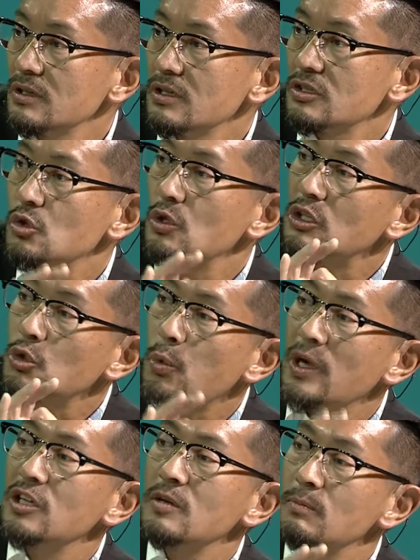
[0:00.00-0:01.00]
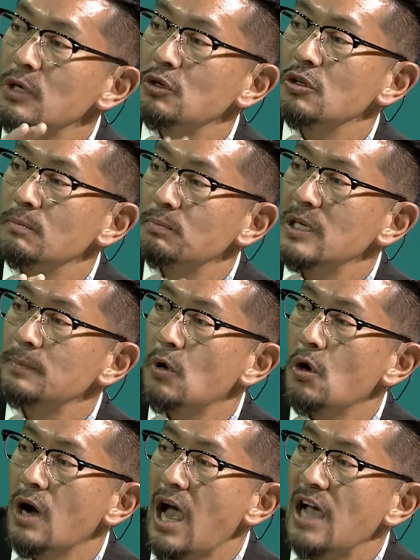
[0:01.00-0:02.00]
So the 20 million
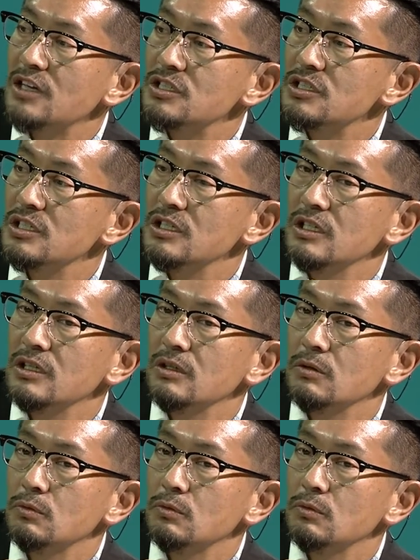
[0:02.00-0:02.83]
people, actually,